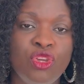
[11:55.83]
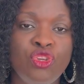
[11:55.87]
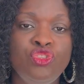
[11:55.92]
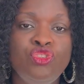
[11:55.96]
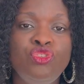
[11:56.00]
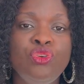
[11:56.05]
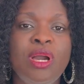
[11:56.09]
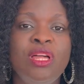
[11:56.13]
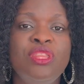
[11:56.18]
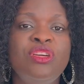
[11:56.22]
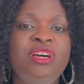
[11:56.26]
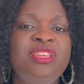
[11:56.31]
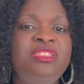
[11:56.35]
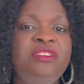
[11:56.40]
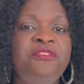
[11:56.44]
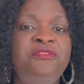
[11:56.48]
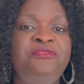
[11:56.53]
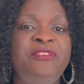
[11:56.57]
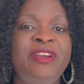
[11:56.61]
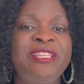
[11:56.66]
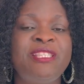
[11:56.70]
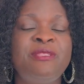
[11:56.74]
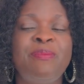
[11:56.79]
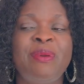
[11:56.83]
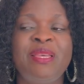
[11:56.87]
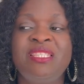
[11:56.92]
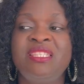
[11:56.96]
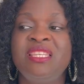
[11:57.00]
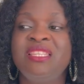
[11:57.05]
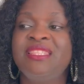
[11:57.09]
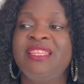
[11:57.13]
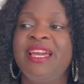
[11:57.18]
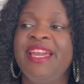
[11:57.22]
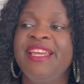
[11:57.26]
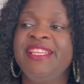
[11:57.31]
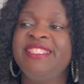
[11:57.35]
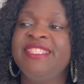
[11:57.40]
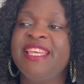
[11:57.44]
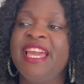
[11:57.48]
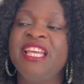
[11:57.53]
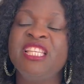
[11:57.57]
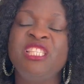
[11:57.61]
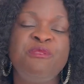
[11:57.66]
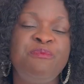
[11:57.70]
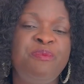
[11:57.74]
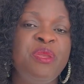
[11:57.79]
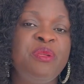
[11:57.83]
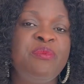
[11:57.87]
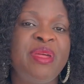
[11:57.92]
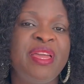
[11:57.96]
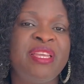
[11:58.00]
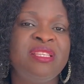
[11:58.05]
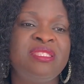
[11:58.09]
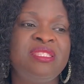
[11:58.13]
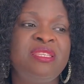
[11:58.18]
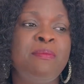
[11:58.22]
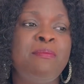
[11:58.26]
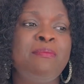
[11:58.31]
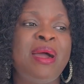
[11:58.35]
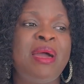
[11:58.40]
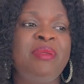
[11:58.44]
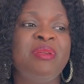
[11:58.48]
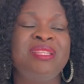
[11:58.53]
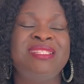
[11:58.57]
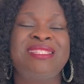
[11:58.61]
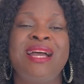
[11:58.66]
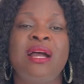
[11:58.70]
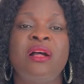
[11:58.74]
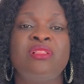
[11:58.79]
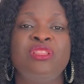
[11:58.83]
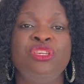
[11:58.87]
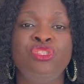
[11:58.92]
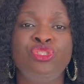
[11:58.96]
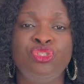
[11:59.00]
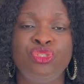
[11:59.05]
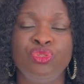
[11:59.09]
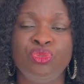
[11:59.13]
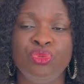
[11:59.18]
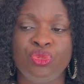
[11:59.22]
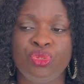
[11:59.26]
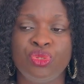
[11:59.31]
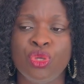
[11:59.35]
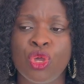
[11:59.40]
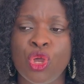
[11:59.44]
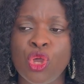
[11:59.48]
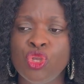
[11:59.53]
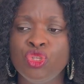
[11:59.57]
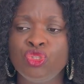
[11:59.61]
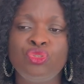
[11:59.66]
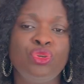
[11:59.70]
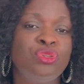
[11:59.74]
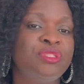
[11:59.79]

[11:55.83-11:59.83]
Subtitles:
You are not the first person that is experiencing marital issues. So